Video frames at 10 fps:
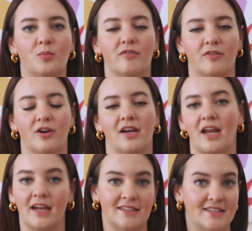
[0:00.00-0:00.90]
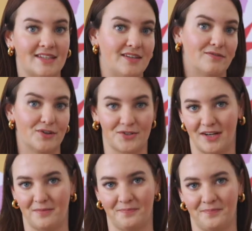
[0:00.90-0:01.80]
prefer an iced tea
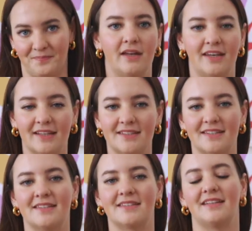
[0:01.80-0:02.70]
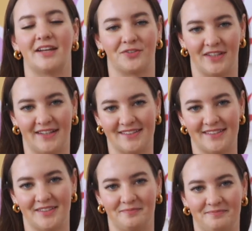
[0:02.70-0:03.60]
version. Next is
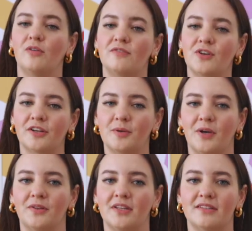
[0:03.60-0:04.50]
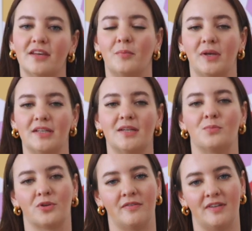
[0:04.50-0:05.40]
electrolytes. We've talked about this a bit in
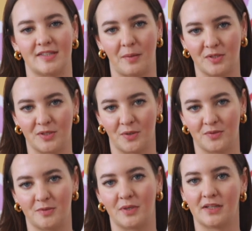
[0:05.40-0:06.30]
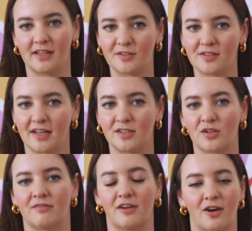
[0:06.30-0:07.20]
previous episodes, but electrolytes
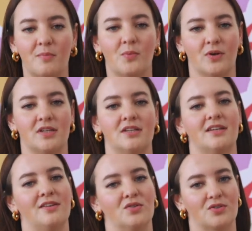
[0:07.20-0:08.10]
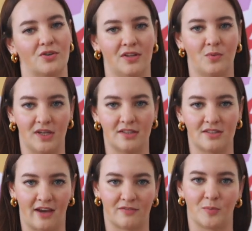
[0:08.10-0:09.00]
are very important in those early weeks
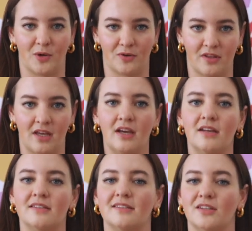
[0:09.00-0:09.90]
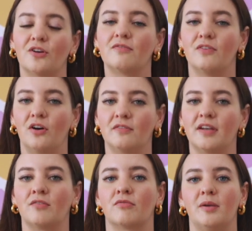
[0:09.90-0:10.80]
after birth, since they're involved
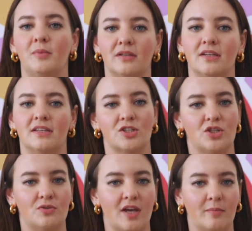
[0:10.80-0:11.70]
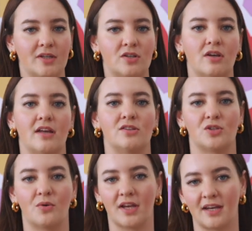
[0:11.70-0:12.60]
in rebuilding tissue damage and
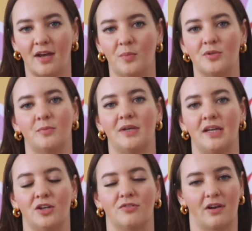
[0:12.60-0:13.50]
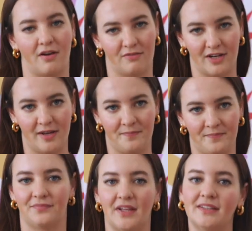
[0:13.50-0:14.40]
so can help to begin your recovery.
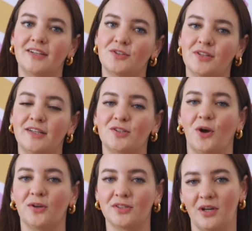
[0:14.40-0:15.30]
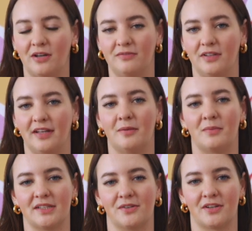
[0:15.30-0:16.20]
Electrolytes are also helpful in
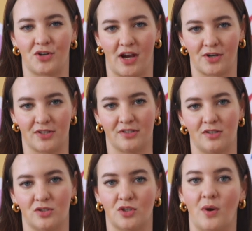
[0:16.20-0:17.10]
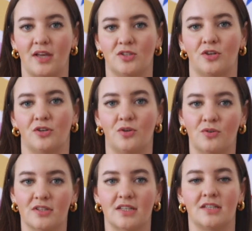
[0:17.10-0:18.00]
muscle contractions, so as your
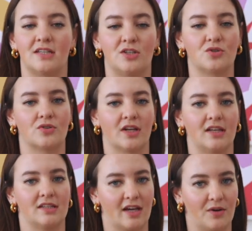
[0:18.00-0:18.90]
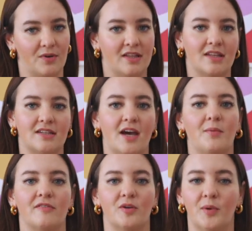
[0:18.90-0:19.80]
uterus continues shrinking down in that time
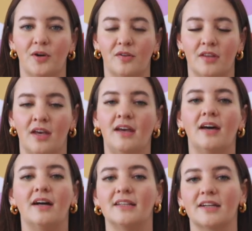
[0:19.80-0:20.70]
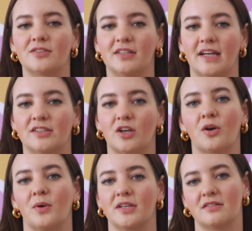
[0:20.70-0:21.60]
after birth, electrolytes are
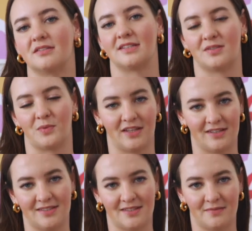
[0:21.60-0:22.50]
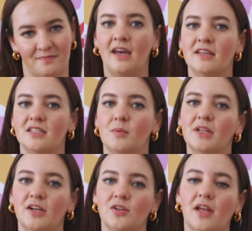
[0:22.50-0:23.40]
going to assist with this. Some
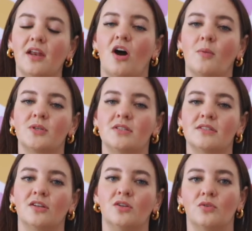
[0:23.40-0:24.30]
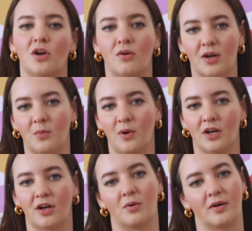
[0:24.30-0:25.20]
electrolyte options include coconut
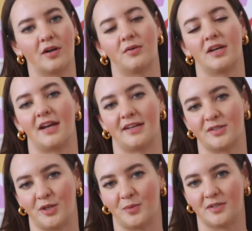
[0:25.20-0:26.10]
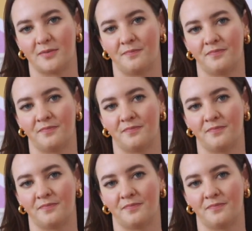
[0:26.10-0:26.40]
water or coconut ice cubes.